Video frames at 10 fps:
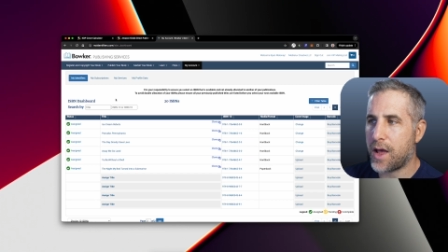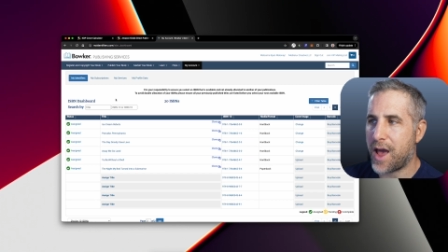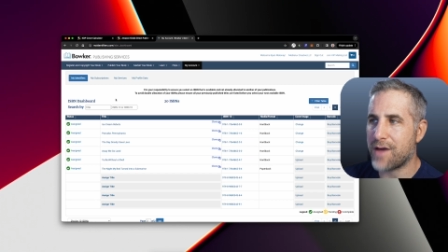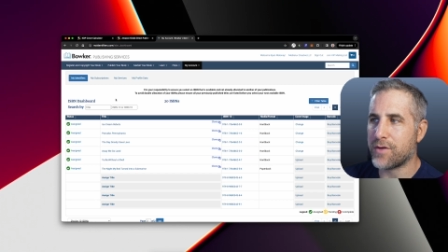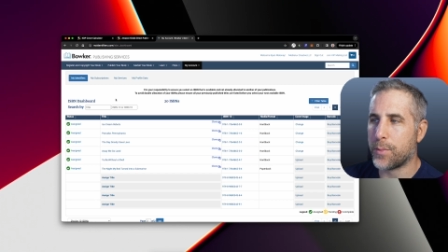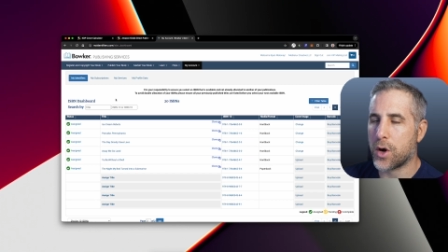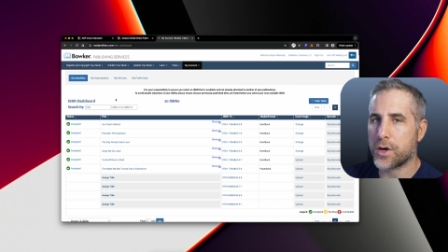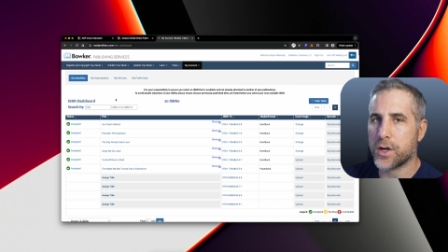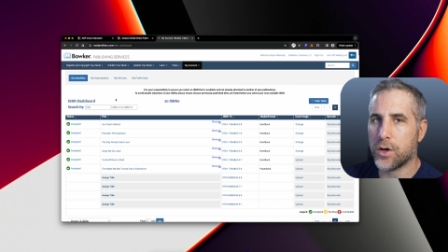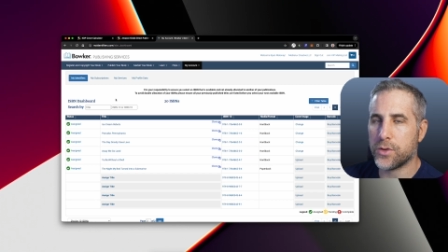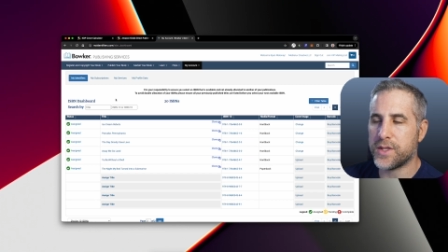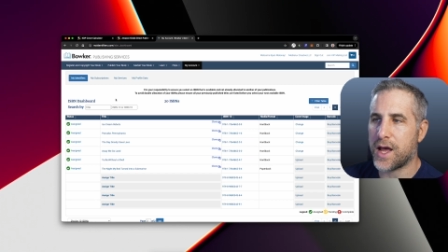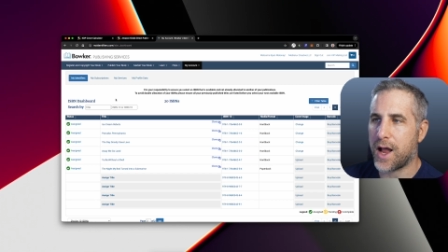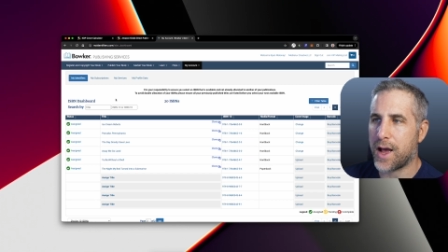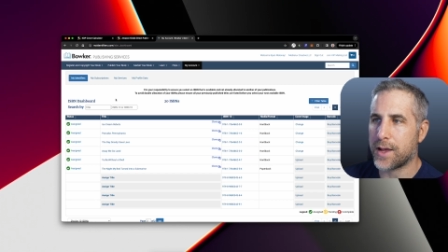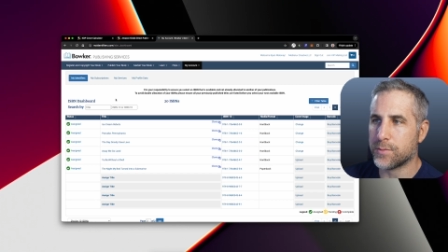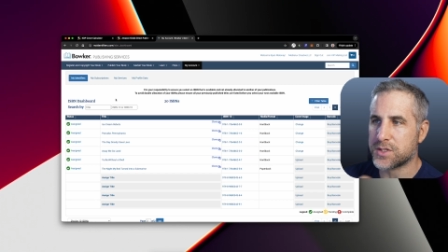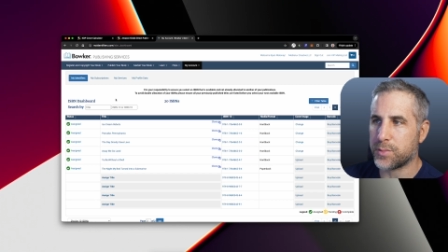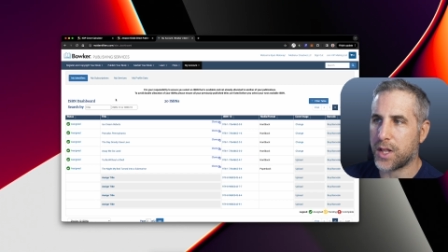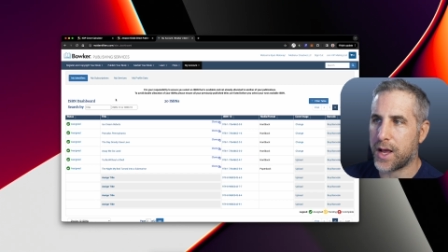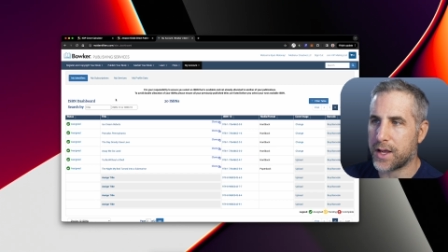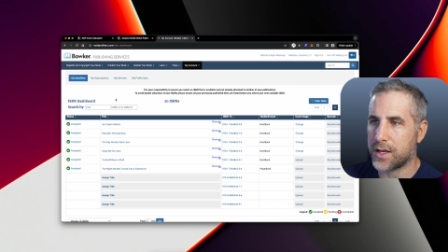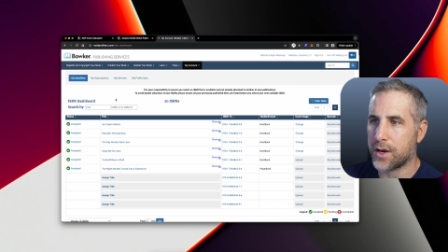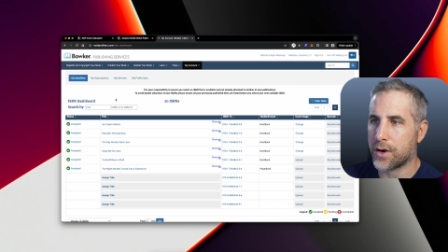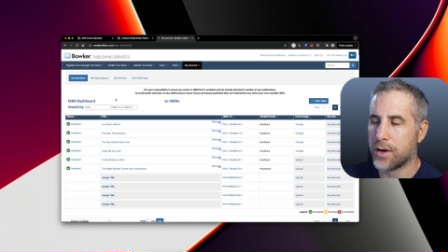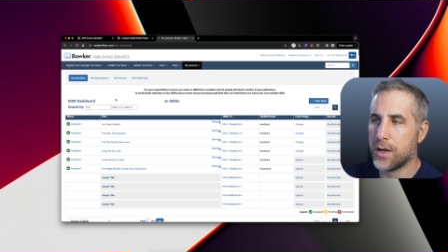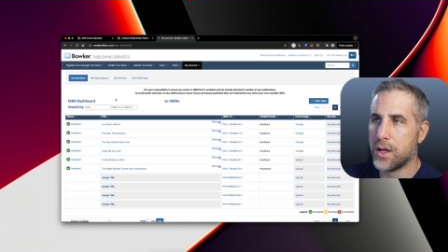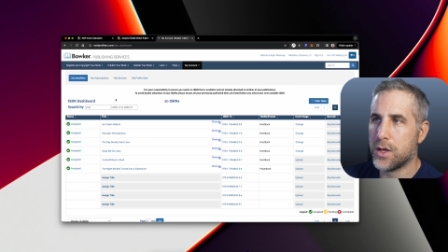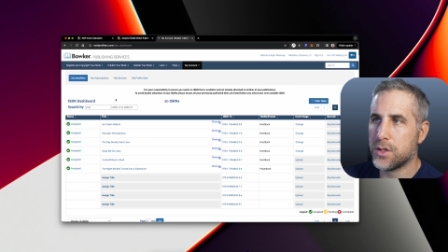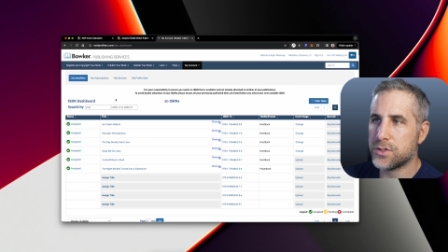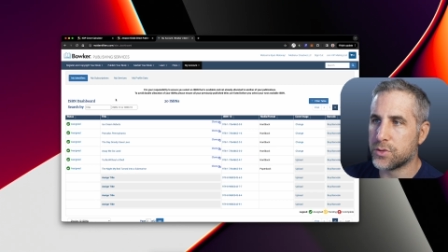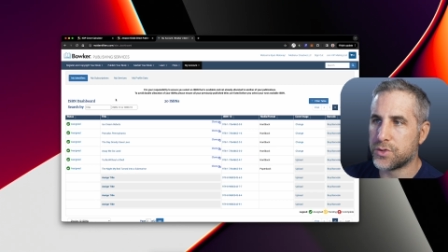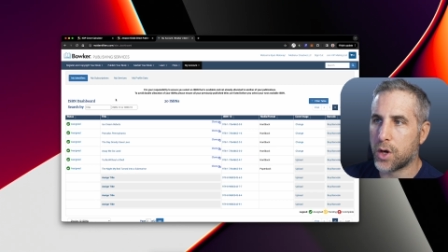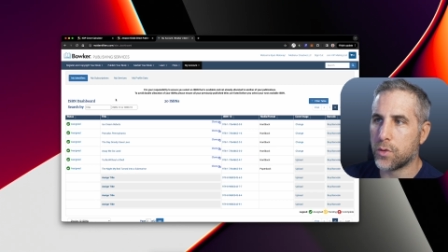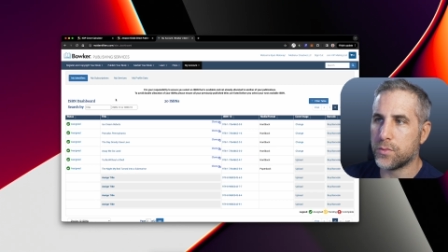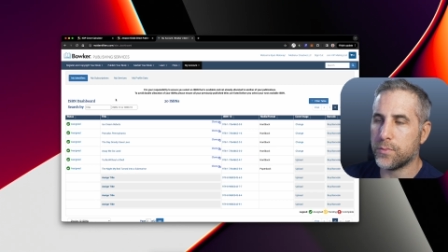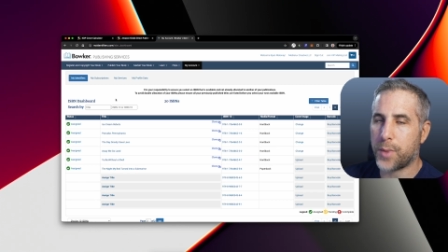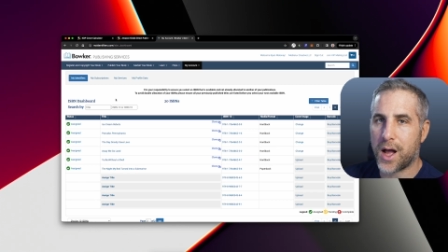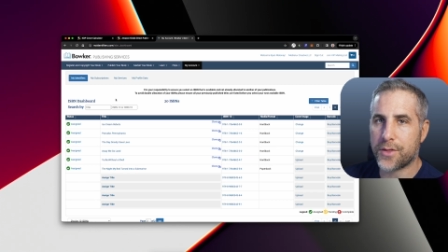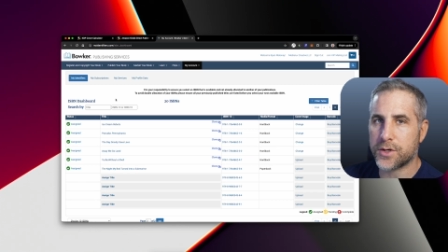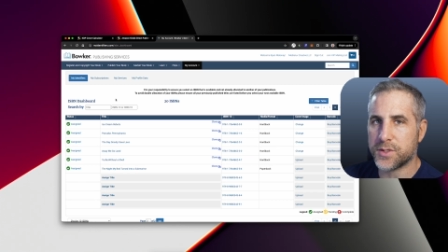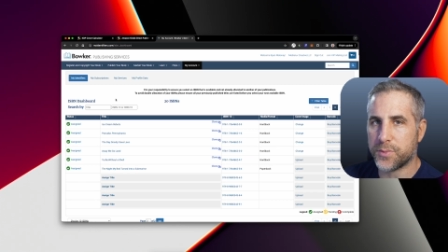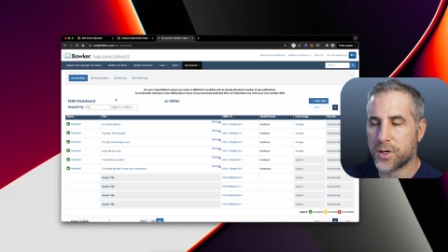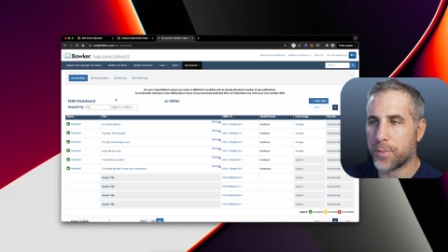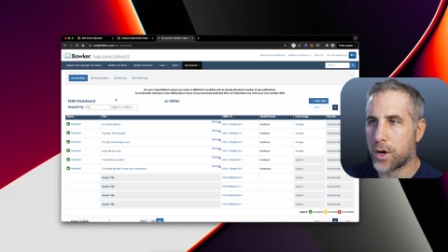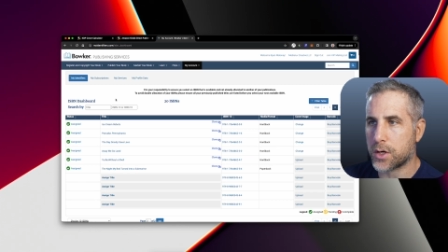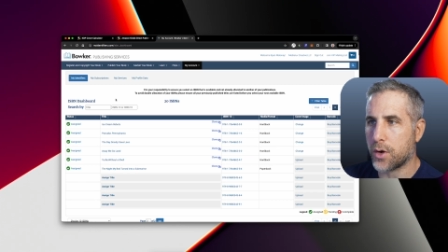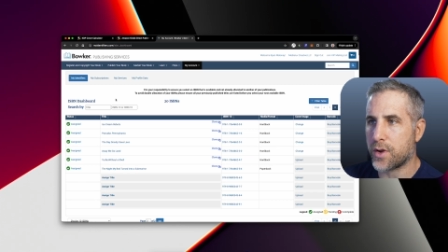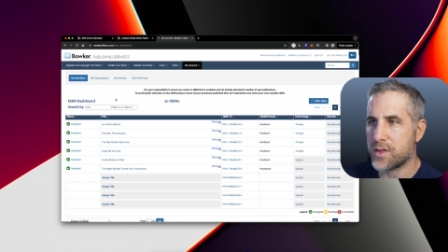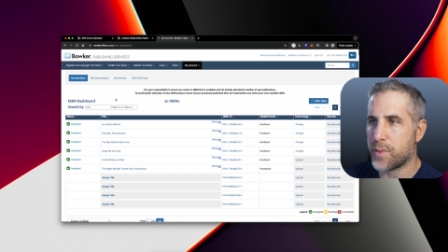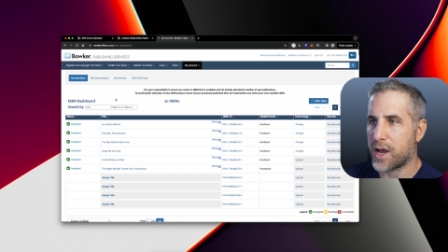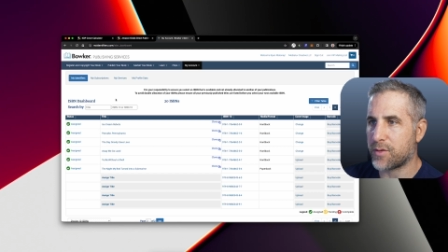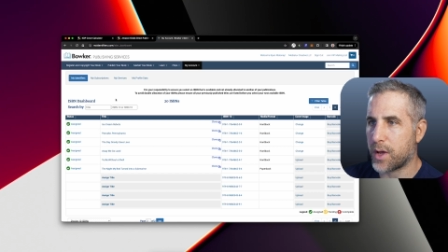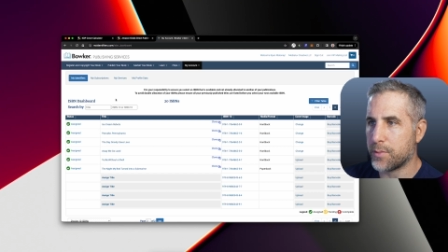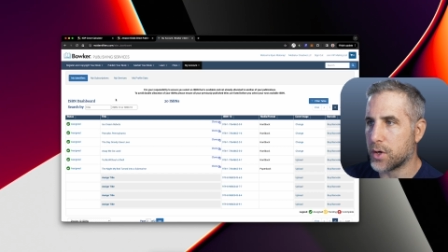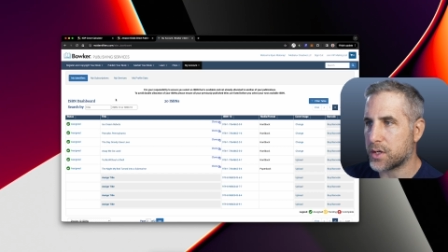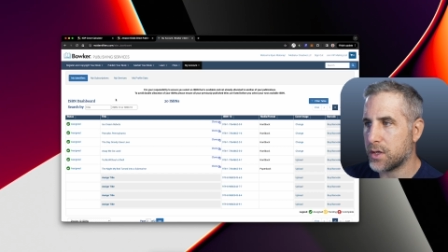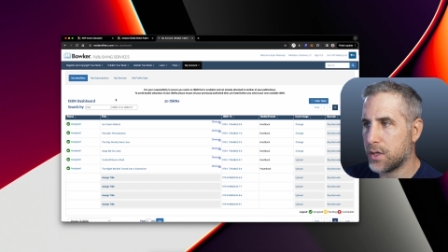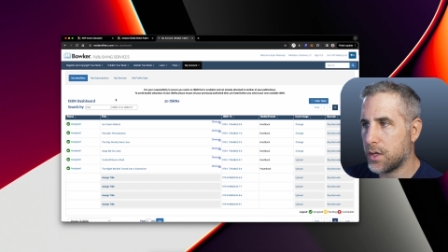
have a barcode that I am supplying here. So don't bother to put a barcode on the back of my book.